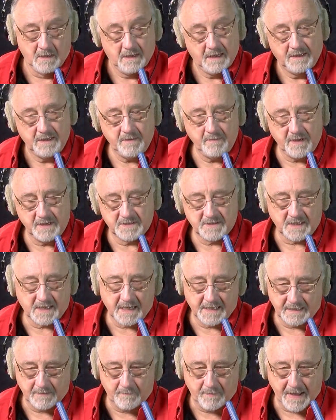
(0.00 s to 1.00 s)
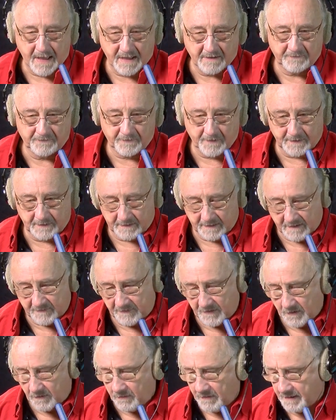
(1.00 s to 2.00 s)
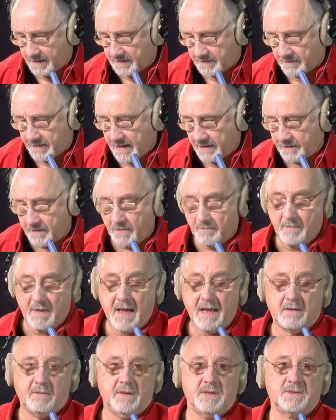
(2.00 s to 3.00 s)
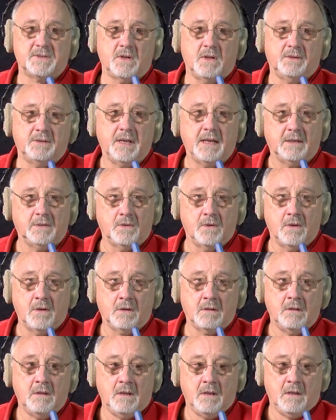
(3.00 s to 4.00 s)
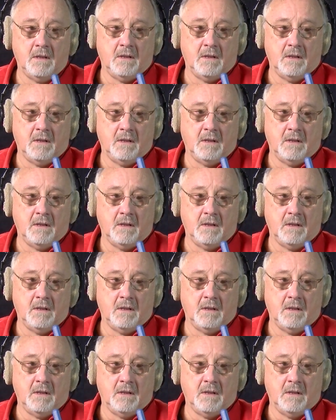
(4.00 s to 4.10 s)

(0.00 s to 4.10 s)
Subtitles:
And that makes it kind of bag friendly. If you're running around on batteries all day long,